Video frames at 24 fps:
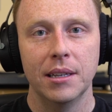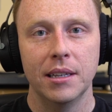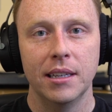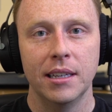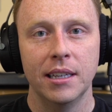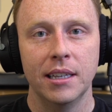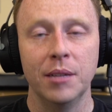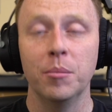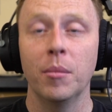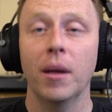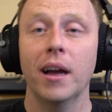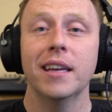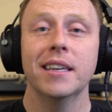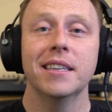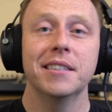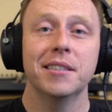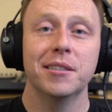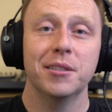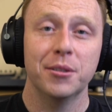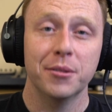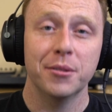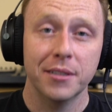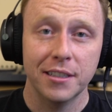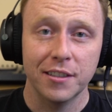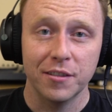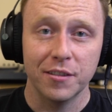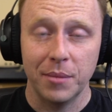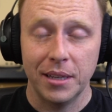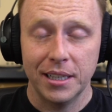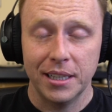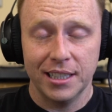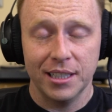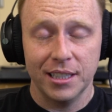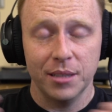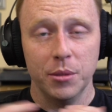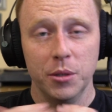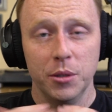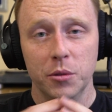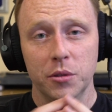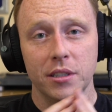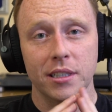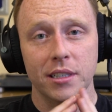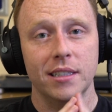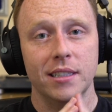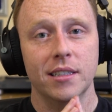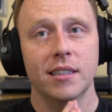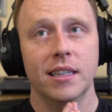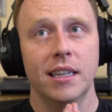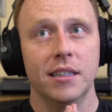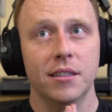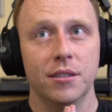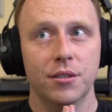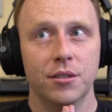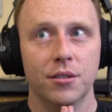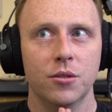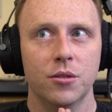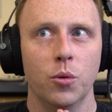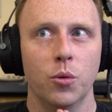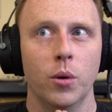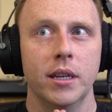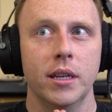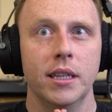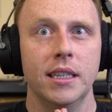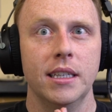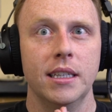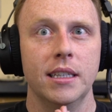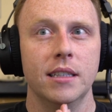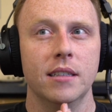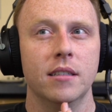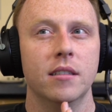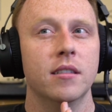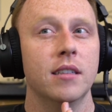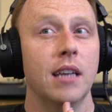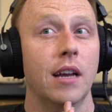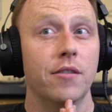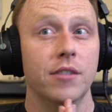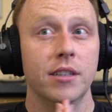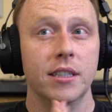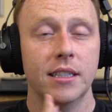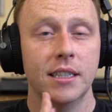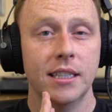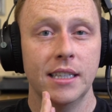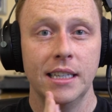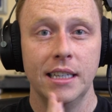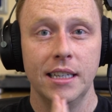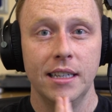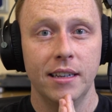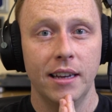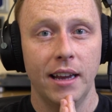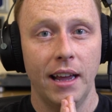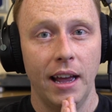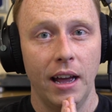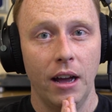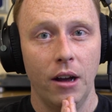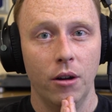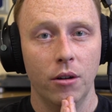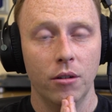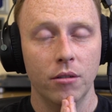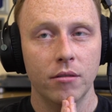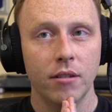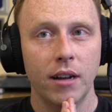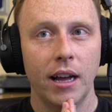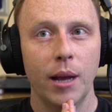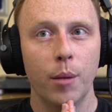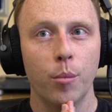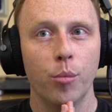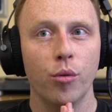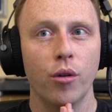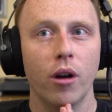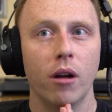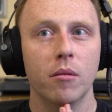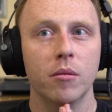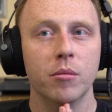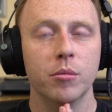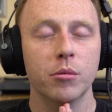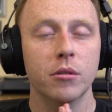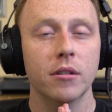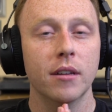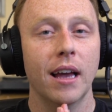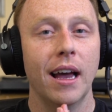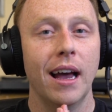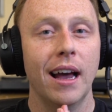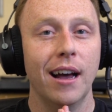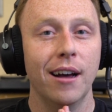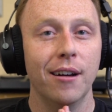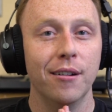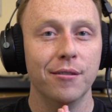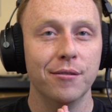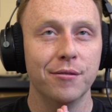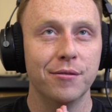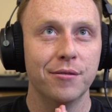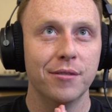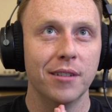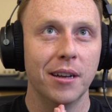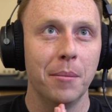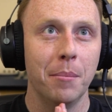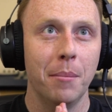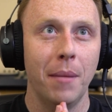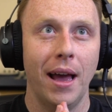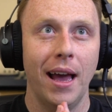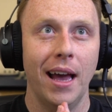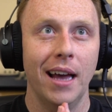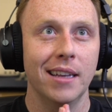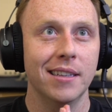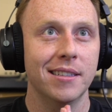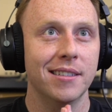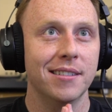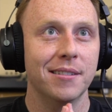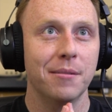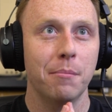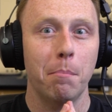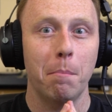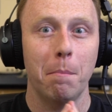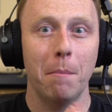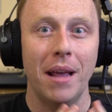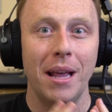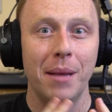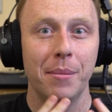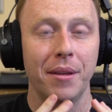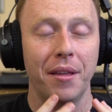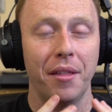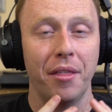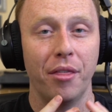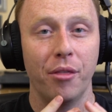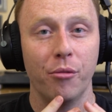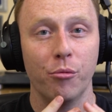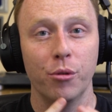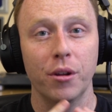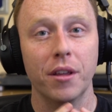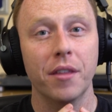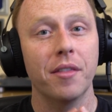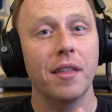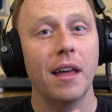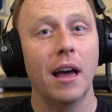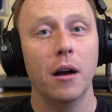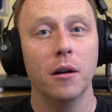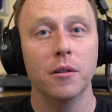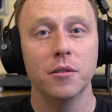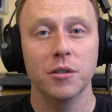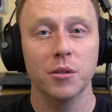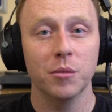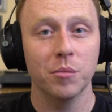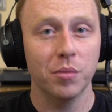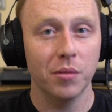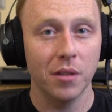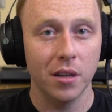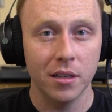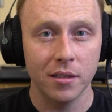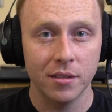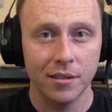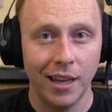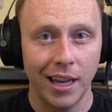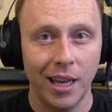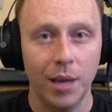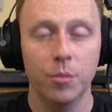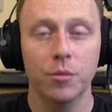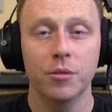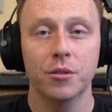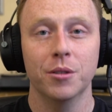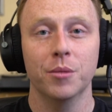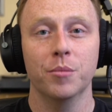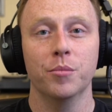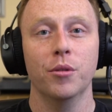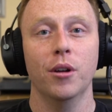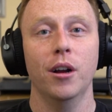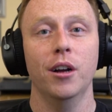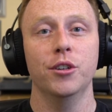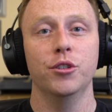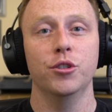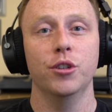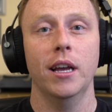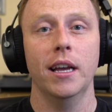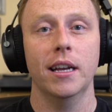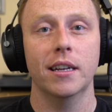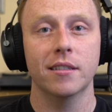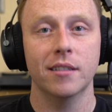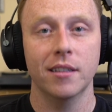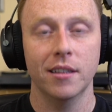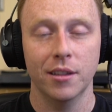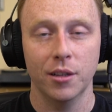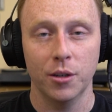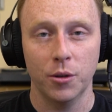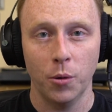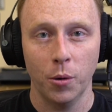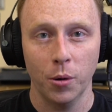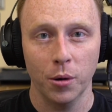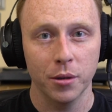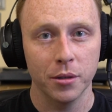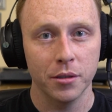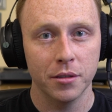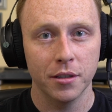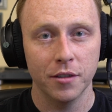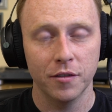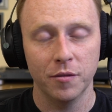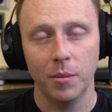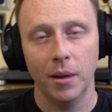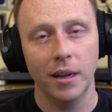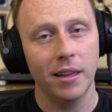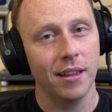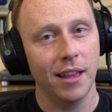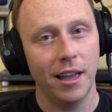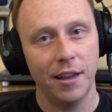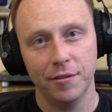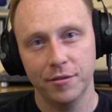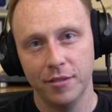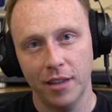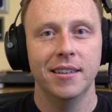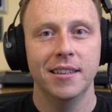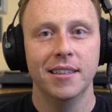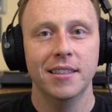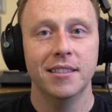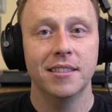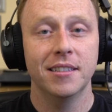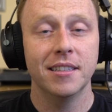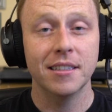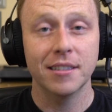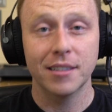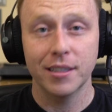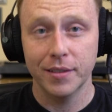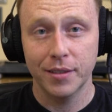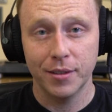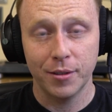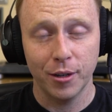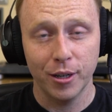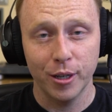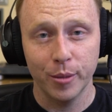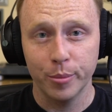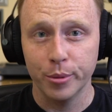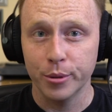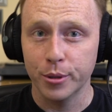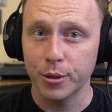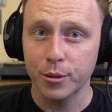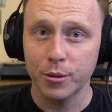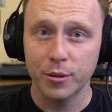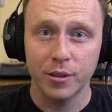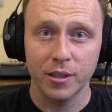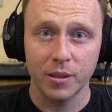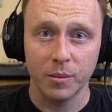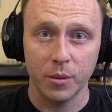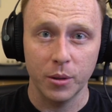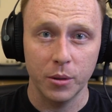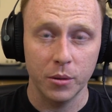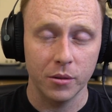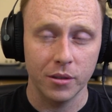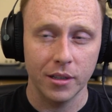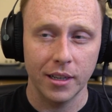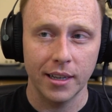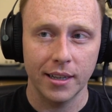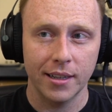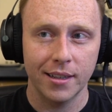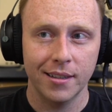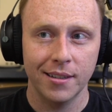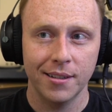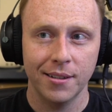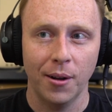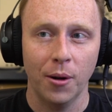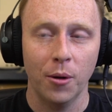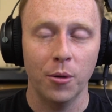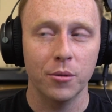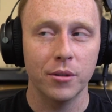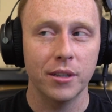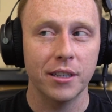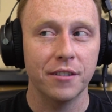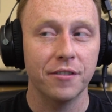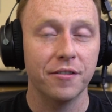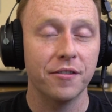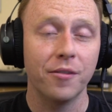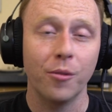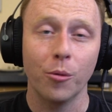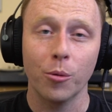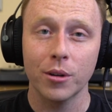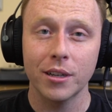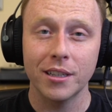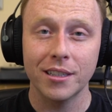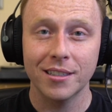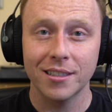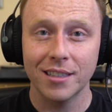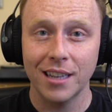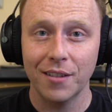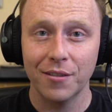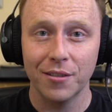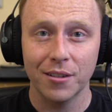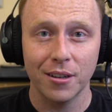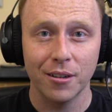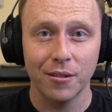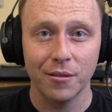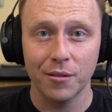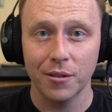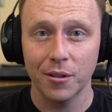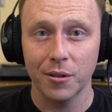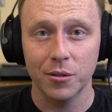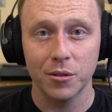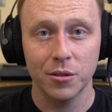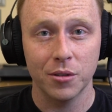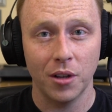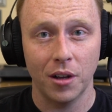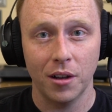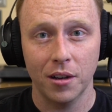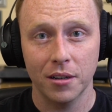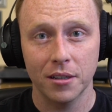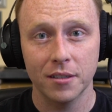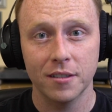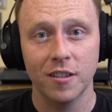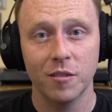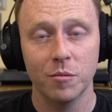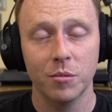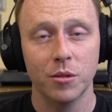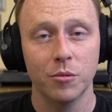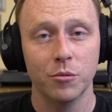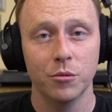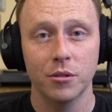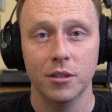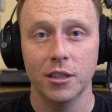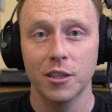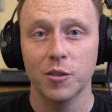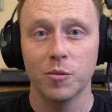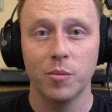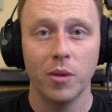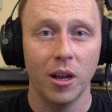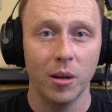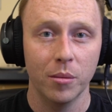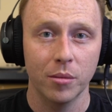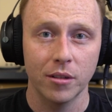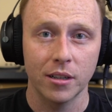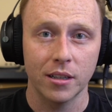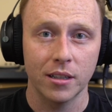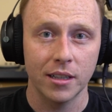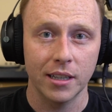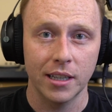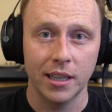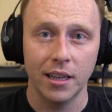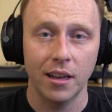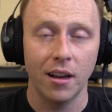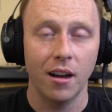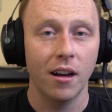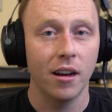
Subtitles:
In my history of making music since 2017 now, I probably have amassed maybe 3,000 plus Ableton projects in the course of my lifetime. Since I started producing music, only 47 of those songs have been released publicly on